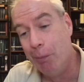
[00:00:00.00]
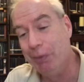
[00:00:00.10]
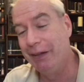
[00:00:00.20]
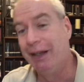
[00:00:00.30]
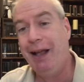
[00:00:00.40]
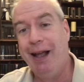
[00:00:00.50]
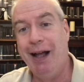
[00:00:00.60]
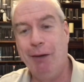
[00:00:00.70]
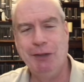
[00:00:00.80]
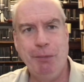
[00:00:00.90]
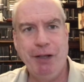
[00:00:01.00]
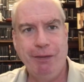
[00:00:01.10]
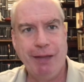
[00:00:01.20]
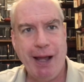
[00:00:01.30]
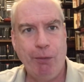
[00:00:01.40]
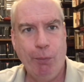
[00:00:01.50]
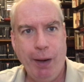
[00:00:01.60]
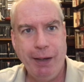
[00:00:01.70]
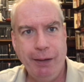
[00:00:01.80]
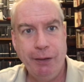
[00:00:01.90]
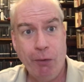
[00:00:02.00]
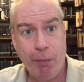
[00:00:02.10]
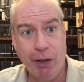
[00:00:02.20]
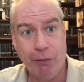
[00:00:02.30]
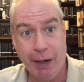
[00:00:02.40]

but I was in the middle of that when the doorbell